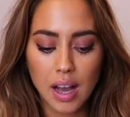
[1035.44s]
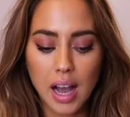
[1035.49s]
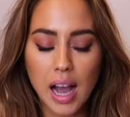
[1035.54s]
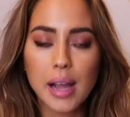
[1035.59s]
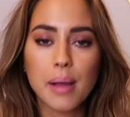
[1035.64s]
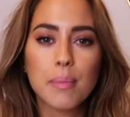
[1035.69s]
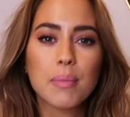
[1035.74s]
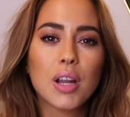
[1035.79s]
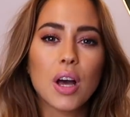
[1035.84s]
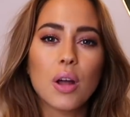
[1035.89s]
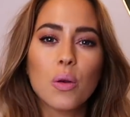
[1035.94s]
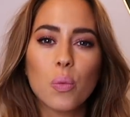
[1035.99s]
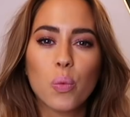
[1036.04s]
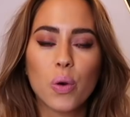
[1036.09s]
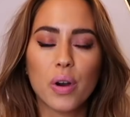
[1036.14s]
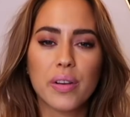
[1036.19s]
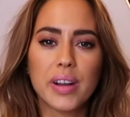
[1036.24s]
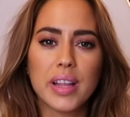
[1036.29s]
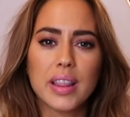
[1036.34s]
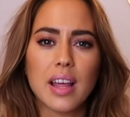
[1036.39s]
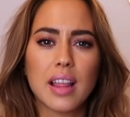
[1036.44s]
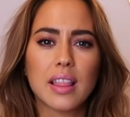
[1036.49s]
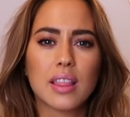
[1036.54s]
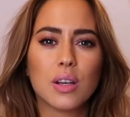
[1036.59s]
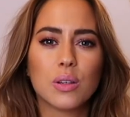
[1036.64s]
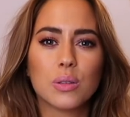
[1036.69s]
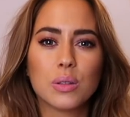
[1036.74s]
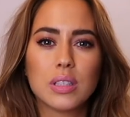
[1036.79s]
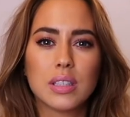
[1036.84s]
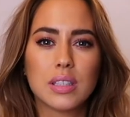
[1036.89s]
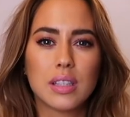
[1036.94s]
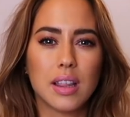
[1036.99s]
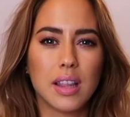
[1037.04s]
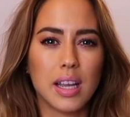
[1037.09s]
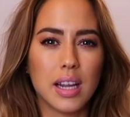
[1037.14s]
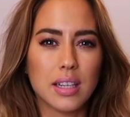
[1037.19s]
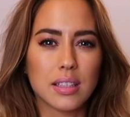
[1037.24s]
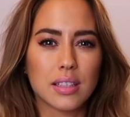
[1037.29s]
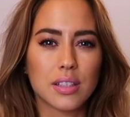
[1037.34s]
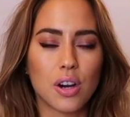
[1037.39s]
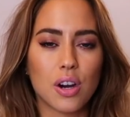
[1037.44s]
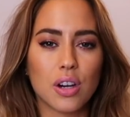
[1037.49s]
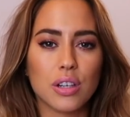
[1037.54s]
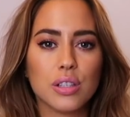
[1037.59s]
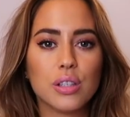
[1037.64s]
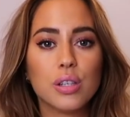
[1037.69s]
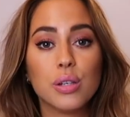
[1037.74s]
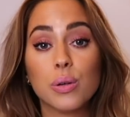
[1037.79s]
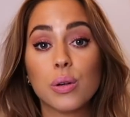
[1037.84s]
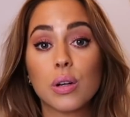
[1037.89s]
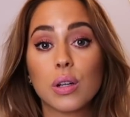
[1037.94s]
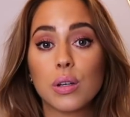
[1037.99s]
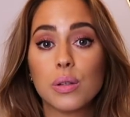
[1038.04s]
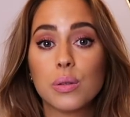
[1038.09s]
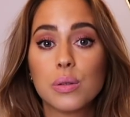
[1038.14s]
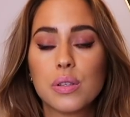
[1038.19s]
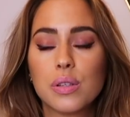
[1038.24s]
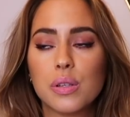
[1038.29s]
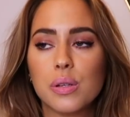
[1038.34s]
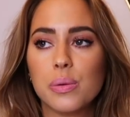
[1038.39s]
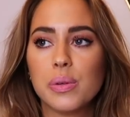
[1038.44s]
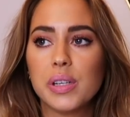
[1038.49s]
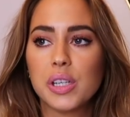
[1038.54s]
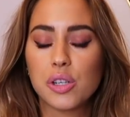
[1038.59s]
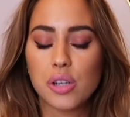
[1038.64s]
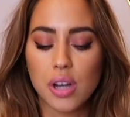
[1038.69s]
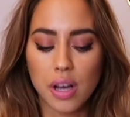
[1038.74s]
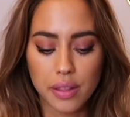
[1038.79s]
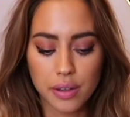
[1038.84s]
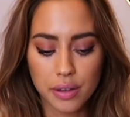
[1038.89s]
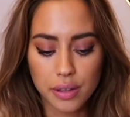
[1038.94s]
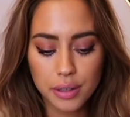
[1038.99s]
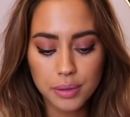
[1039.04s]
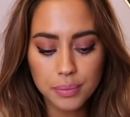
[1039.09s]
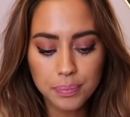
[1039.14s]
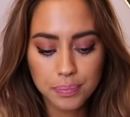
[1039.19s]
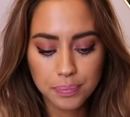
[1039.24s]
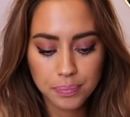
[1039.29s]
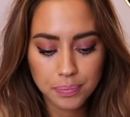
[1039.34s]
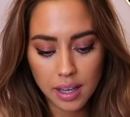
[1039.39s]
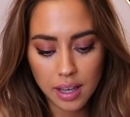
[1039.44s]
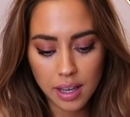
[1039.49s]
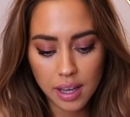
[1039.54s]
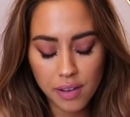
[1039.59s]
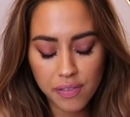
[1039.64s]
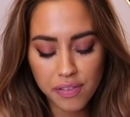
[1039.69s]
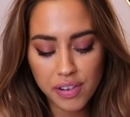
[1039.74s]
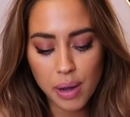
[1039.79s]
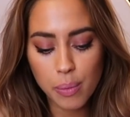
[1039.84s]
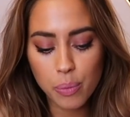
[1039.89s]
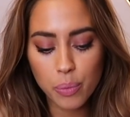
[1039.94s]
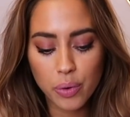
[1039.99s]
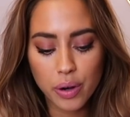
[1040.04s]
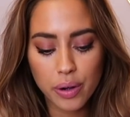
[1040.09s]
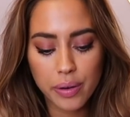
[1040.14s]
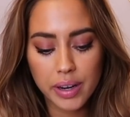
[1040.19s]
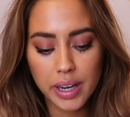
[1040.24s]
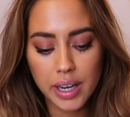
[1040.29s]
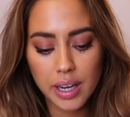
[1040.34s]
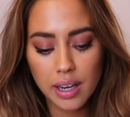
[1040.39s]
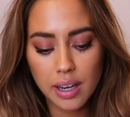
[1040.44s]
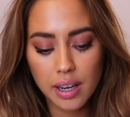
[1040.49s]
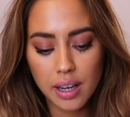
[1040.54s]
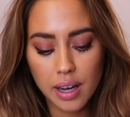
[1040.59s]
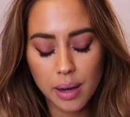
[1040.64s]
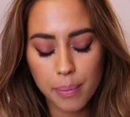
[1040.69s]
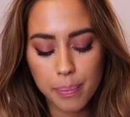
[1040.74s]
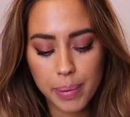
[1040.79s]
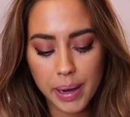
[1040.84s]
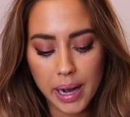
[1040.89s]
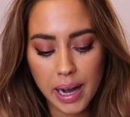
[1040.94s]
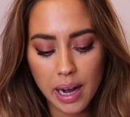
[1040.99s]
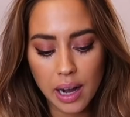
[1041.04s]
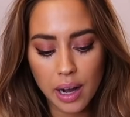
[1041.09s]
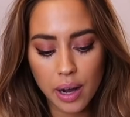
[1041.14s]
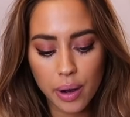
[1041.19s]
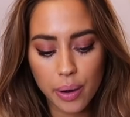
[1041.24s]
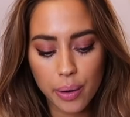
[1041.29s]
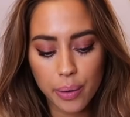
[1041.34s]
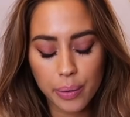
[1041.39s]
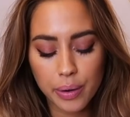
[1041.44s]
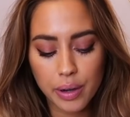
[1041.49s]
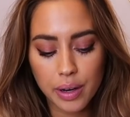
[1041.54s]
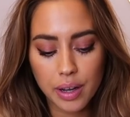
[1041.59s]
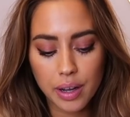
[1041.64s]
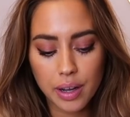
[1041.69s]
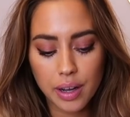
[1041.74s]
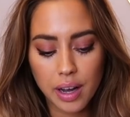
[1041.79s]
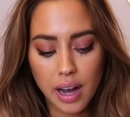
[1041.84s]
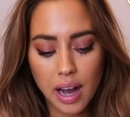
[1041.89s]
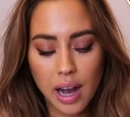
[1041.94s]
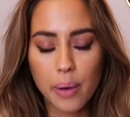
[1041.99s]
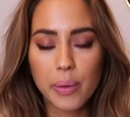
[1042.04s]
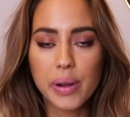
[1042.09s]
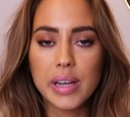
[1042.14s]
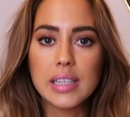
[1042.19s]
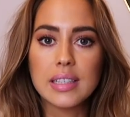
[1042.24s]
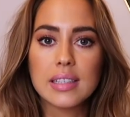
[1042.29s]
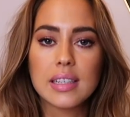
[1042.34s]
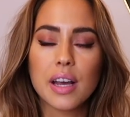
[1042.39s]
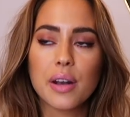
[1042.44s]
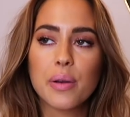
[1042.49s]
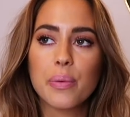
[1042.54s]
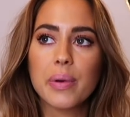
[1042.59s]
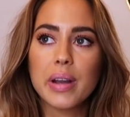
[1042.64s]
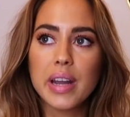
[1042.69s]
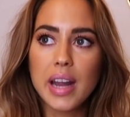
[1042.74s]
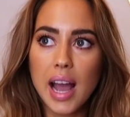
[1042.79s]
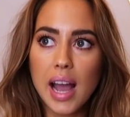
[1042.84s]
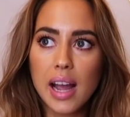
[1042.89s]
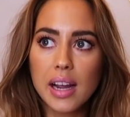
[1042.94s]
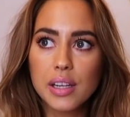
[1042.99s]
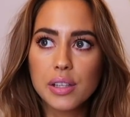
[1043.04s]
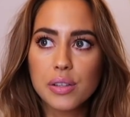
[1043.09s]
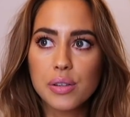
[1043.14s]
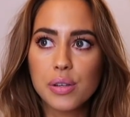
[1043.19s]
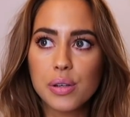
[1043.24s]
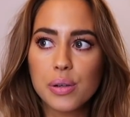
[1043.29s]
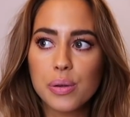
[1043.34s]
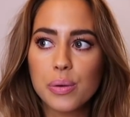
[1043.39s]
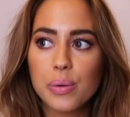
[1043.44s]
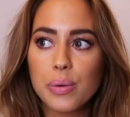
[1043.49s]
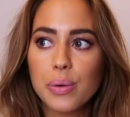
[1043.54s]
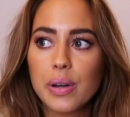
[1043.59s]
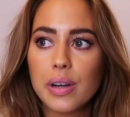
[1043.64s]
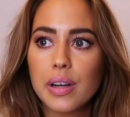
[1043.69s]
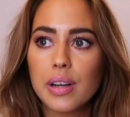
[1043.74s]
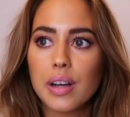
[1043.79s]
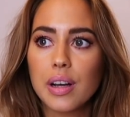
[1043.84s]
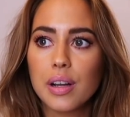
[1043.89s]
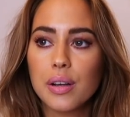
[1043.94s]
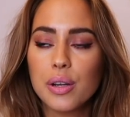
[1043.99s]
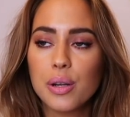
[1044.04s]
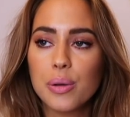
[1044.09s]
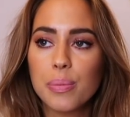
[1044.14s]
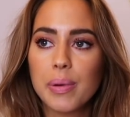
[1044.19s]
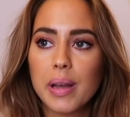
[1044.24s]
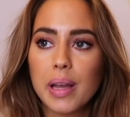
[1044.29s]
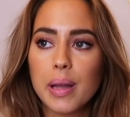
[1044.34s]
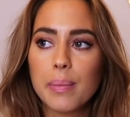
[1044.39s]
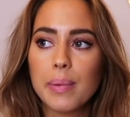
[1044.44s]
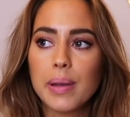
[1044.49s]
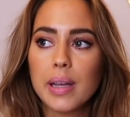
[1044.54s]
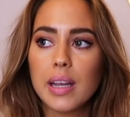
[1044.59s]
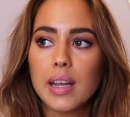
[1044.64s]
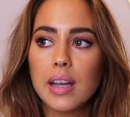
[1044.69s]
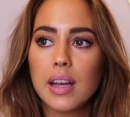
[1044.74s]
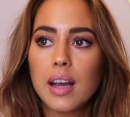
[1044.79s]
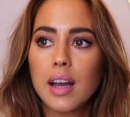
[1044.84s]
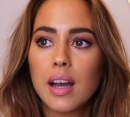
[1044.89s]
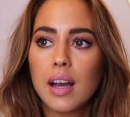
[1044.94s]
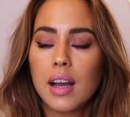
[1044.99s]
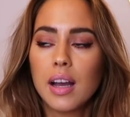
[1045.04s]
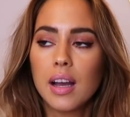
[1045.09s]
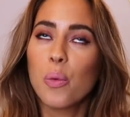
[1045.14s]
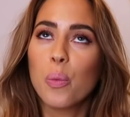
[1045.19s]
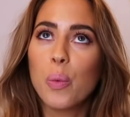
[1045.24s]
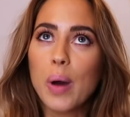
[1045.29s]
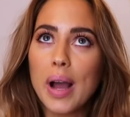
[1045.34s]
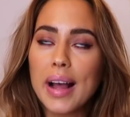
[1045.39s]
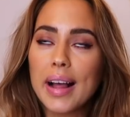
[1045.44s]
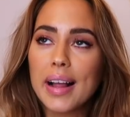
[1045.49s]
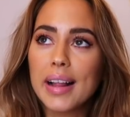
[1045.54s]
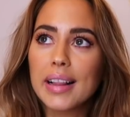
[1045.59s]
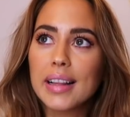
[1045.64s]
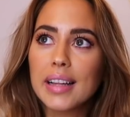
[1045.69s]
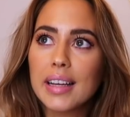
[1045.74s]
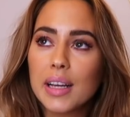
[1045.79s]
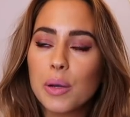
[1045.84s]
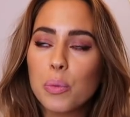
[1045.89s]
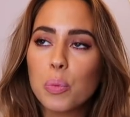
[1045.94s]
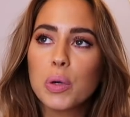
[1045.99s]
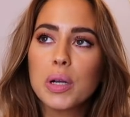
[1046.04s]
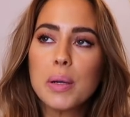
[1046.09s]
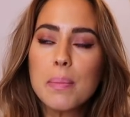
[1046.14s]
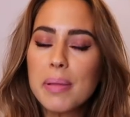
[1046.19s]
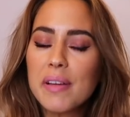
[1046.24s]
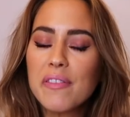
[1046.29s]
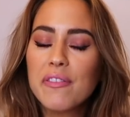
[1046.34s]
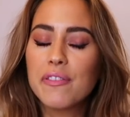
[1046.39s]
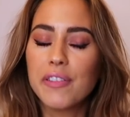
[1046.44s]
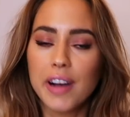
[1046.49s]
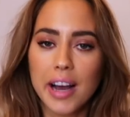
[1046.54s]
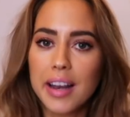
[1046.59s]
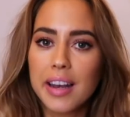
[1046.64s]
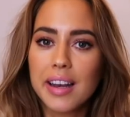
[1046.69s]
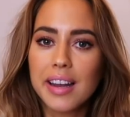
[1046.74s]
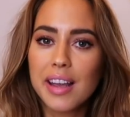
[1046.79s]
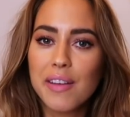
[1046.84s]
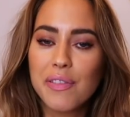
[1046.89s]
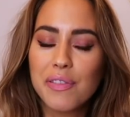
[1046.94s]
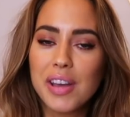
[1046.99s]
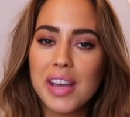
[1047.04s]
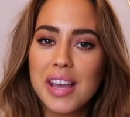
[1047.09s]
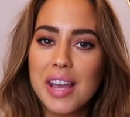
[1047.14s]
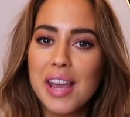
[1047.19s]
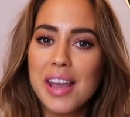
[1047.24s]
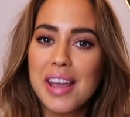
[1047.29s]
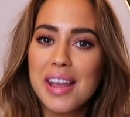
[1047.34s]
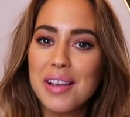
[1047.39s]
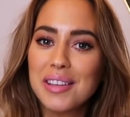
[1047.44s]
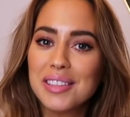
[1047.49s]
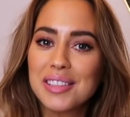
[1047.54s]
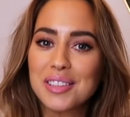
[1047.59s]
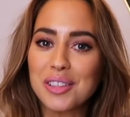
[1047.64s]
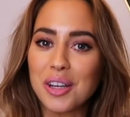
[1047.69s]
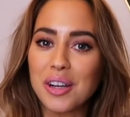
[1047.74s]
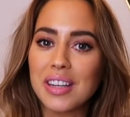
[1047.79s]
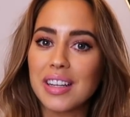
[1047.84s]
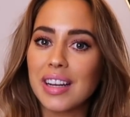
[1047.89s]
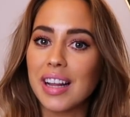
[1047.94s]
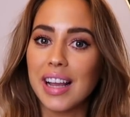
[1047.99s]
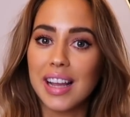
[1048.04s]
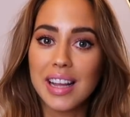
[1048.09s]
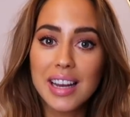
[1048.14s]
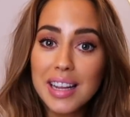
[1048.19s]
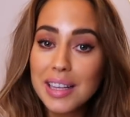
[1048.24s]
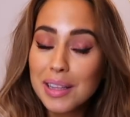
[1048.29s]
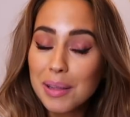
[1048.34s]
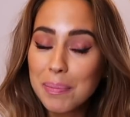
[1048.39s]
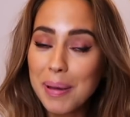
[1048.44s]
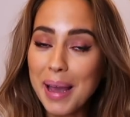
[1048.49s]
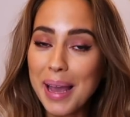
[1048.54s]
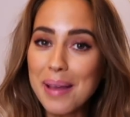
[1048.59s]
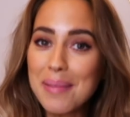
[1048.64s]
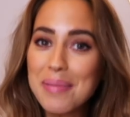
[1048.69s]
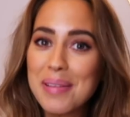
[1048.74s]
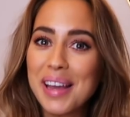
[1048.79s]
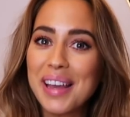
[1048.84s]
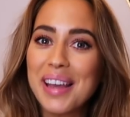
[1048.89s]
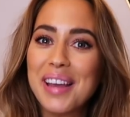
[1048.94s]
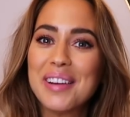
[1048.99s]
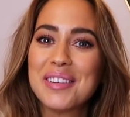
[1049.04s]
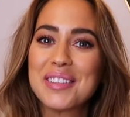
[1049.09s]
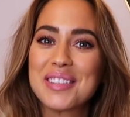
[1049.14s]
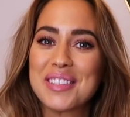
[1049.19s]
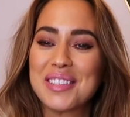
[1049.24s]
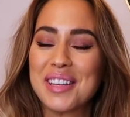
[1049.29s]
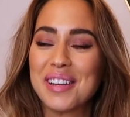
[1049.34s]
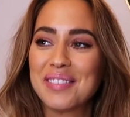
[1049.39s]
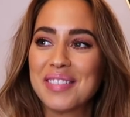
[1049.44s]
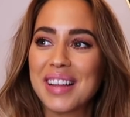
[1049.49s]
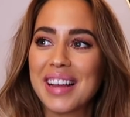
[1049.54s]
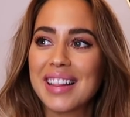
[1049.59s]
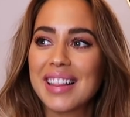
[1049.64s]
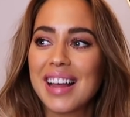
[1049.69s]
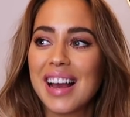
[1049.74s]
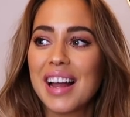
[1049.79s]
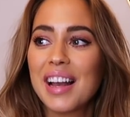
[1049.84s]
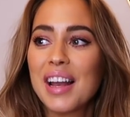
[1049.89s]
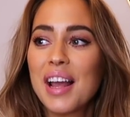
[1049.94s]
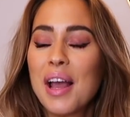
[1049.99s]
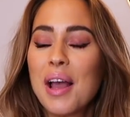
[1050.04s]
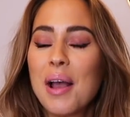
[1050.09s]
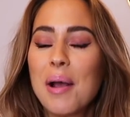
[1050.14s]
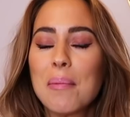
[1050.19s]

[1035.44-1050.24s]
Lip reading: I am not worried that those things are too close to each other. If I'm worried about how he's gonna react to a new baby, well, it wouldn't be fun if he started hitting the baby or stuff like that.